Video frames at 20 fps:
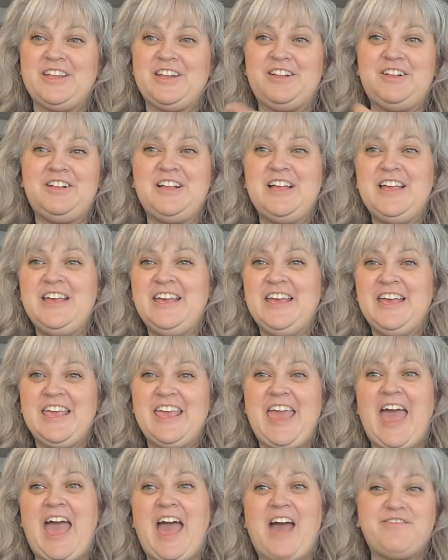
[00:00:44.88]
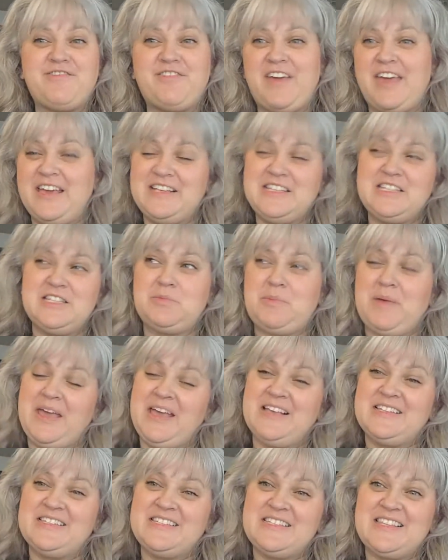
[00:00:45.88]
little cafe
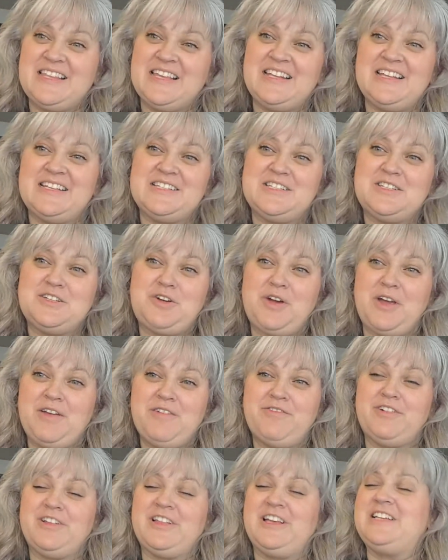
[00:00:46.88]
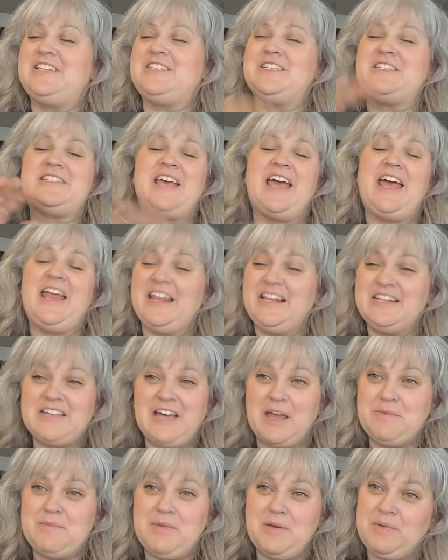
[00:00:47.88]
space that is great for like just
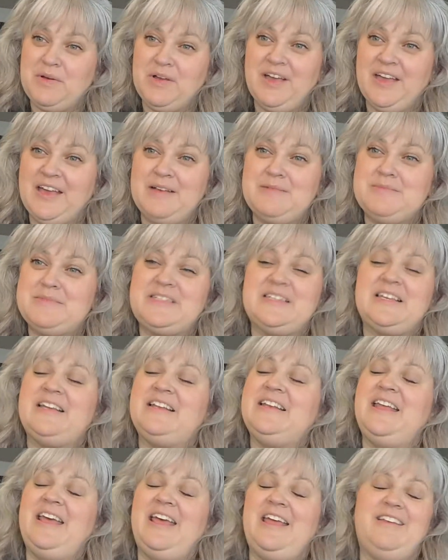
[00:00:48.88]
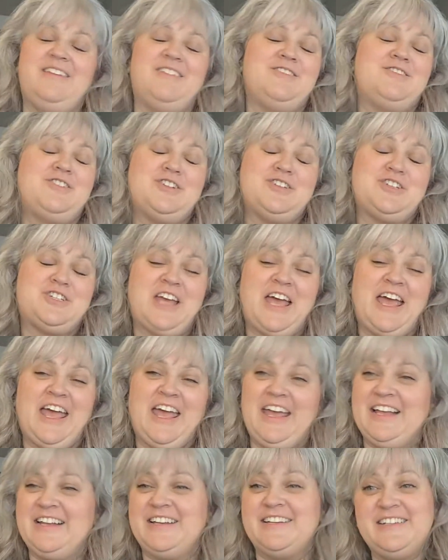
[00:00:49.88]
anytime people can come sit, knit, and
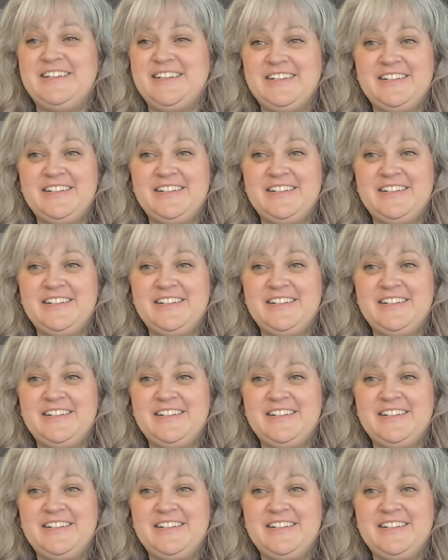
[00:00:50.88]
crochet and